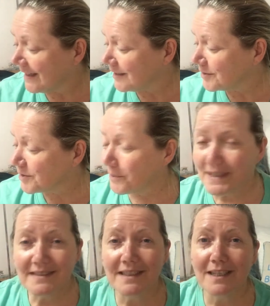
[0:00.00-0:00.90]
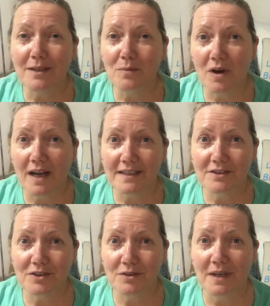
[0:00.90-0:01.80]
So basically what I
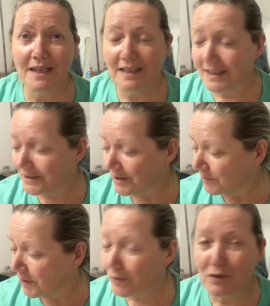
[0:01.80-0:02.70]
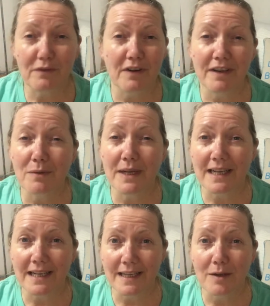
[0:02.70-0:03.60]
do, I'd like to run through very
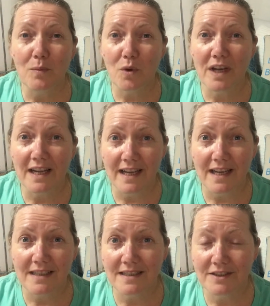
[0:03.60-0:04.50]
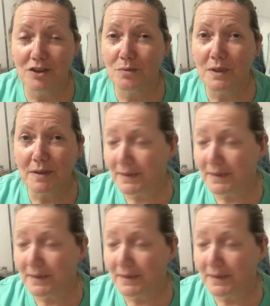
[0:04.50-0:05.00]
quickly what I actually do with my